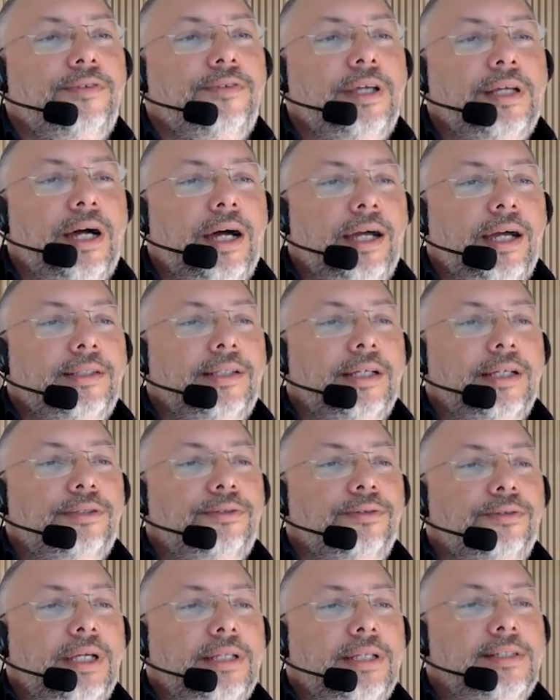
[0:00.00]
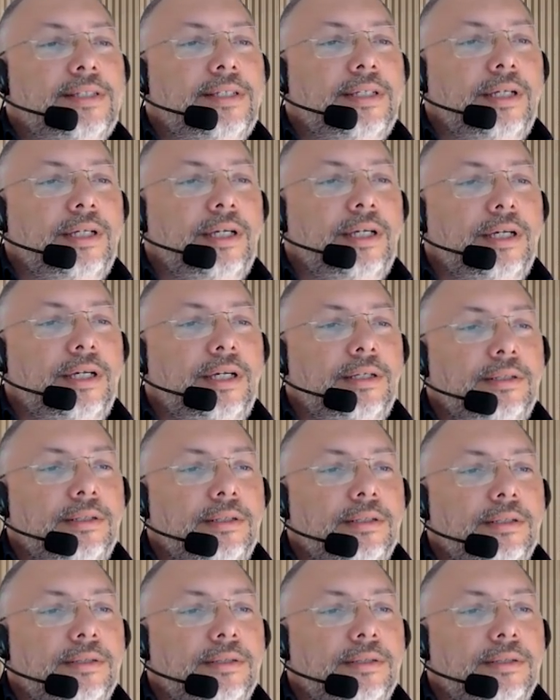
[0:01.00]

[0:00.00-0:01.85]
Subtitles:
AI that you can see here,